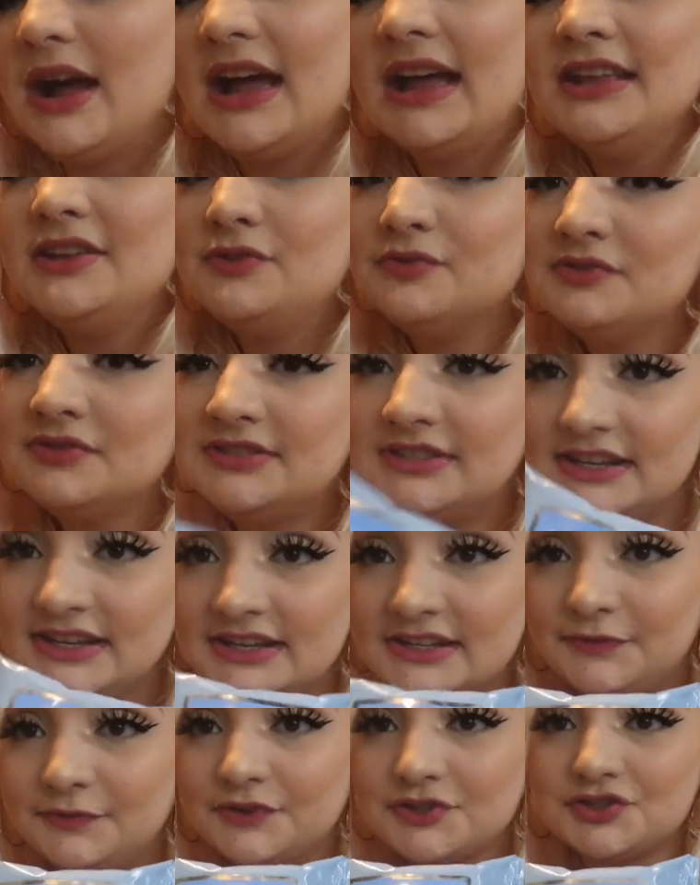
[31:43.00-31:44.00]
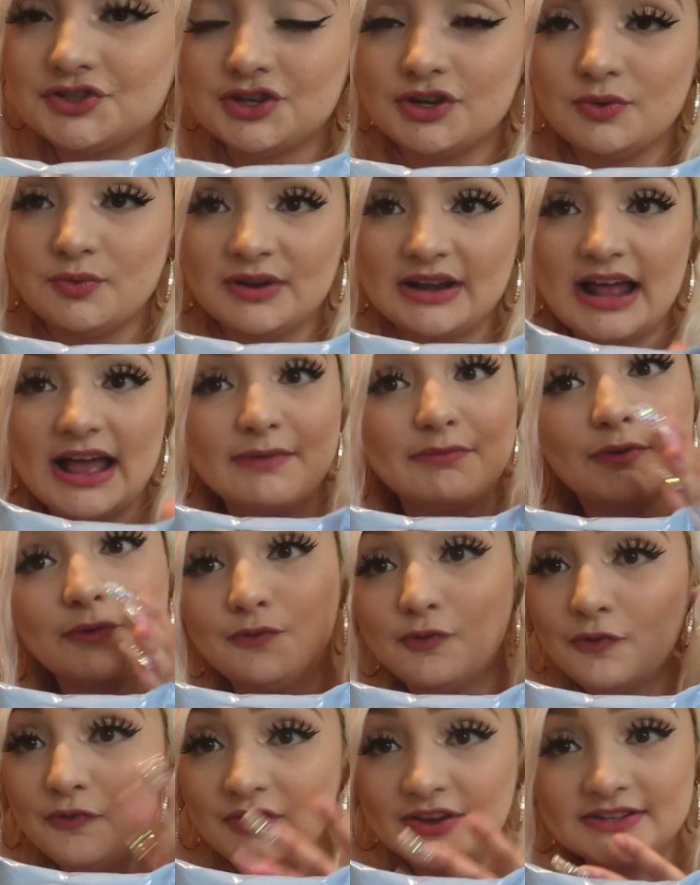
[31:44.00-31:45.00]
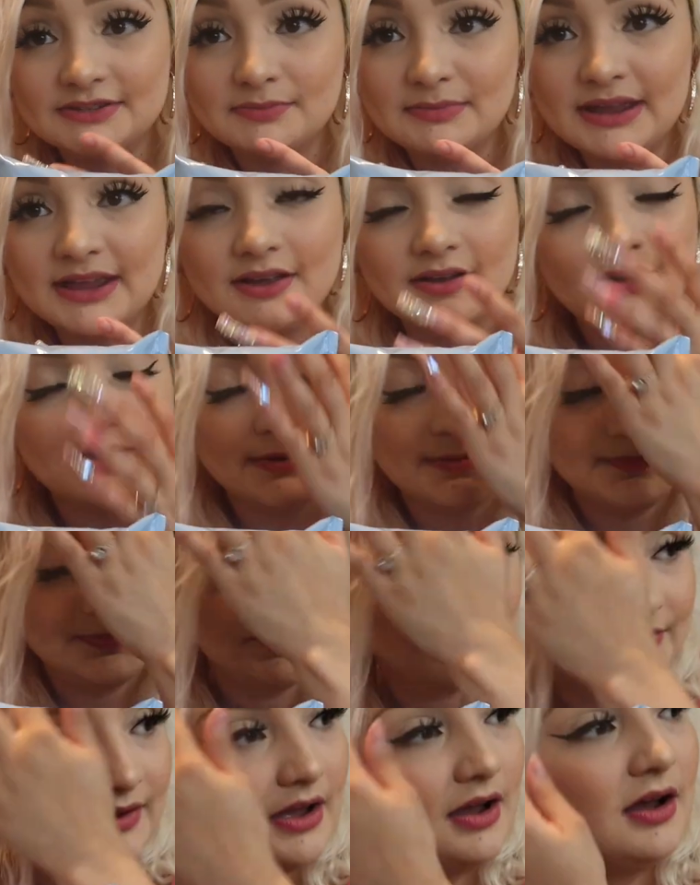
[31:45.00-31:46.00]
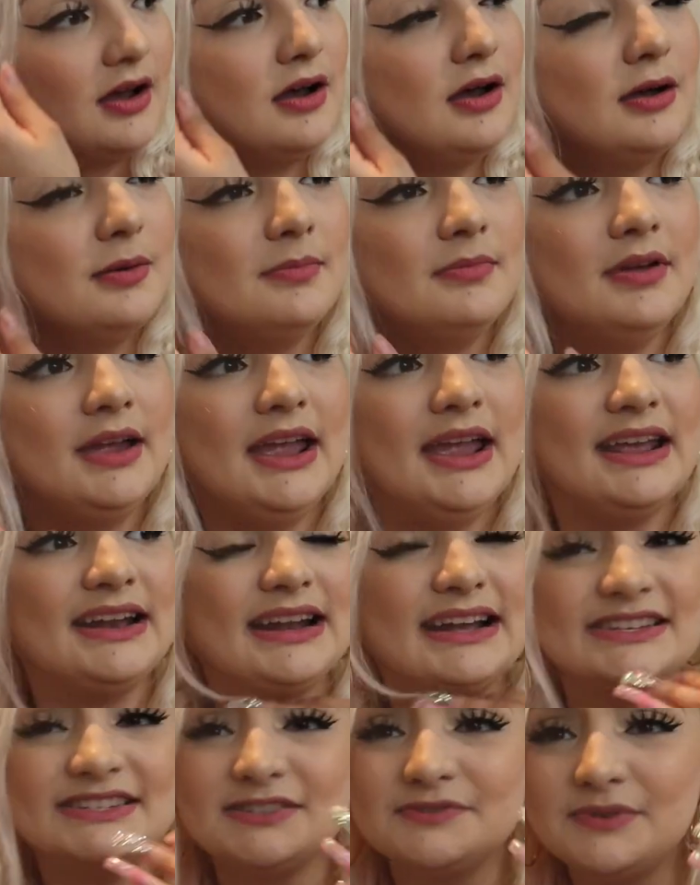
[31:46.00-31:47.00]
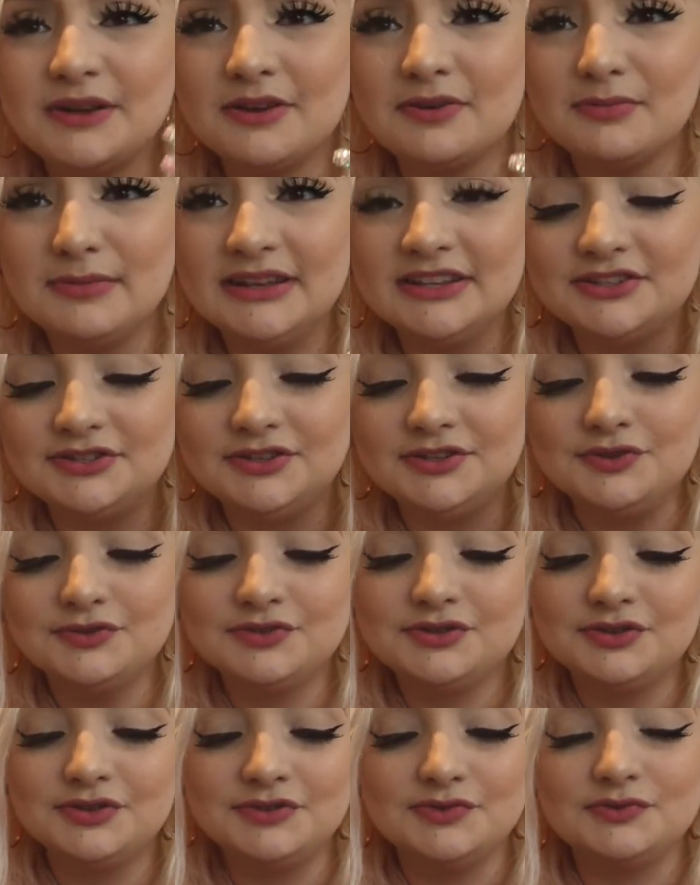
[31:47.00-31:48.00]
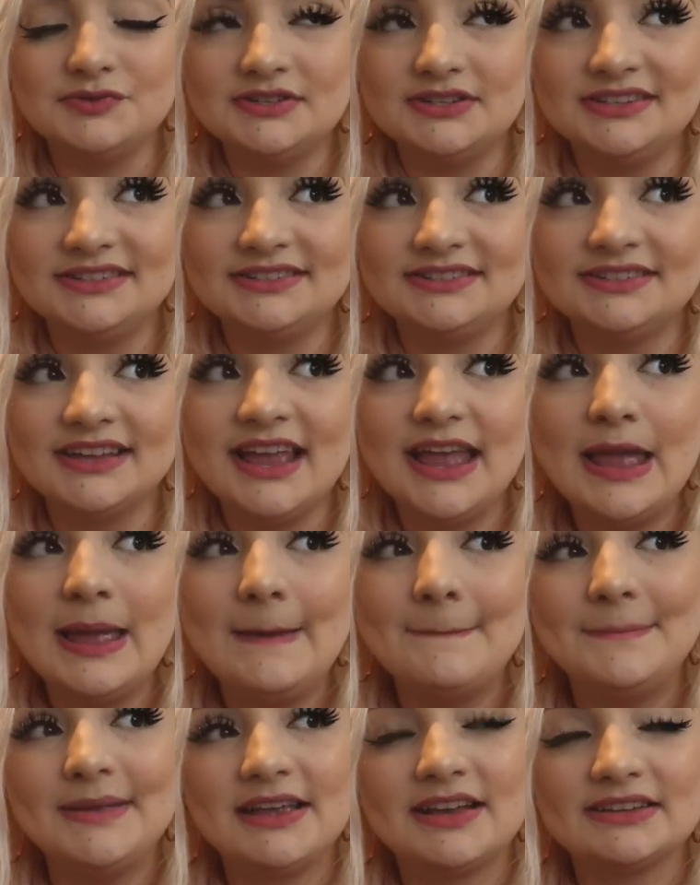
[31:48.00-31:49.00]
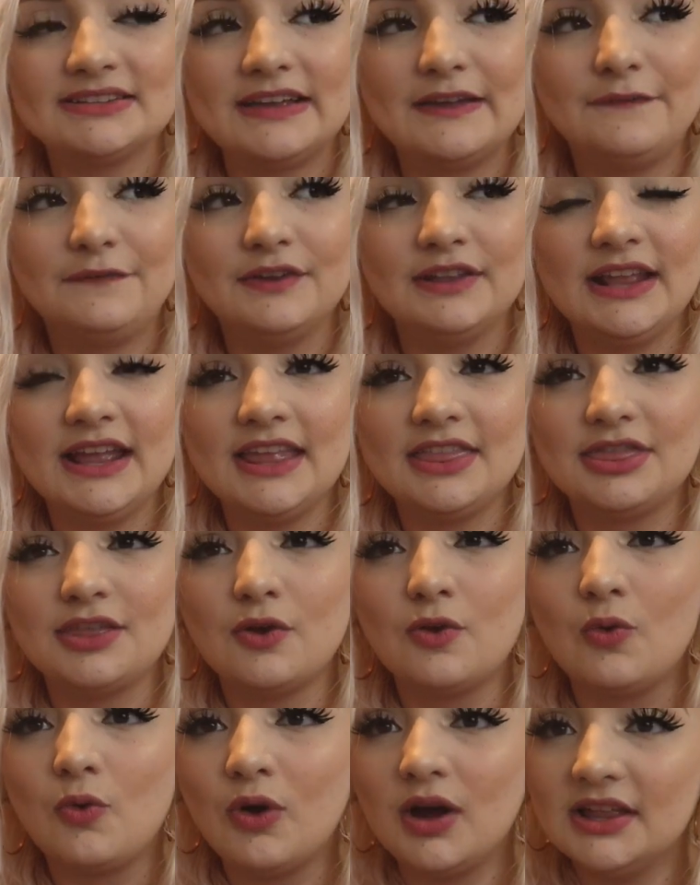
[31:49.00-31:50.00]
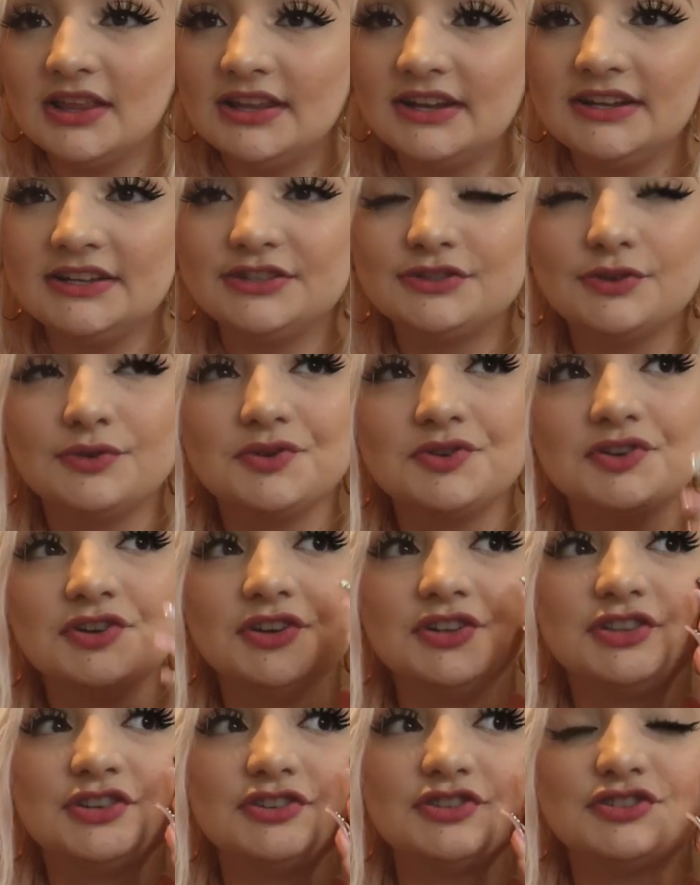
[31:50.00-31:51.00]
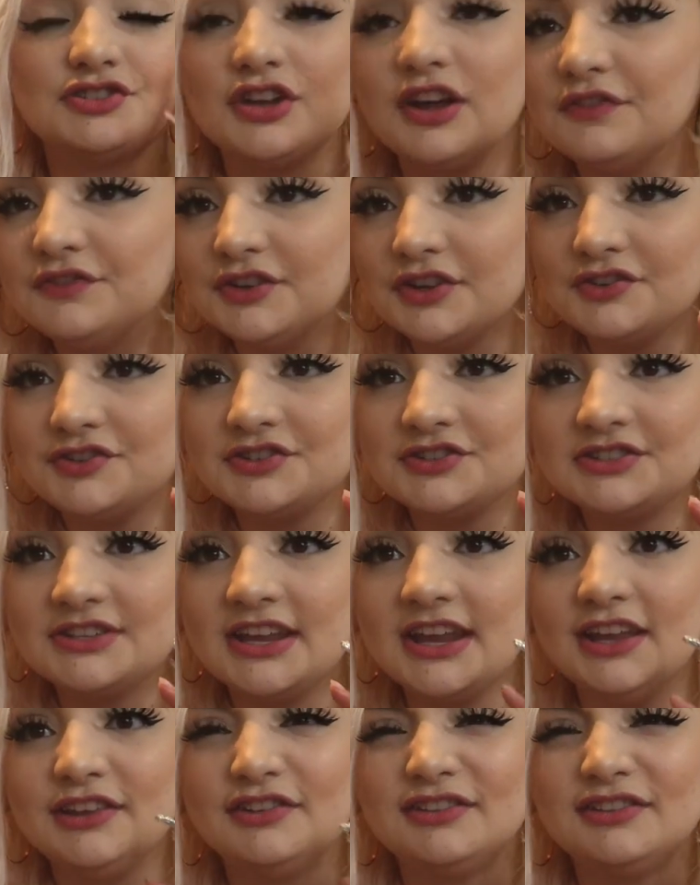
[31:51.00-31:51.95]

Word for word: I use these for sure when I have a full face of makeup um, and I just recommend you to use these because I feel like the quality is so good. They're soft on your skin.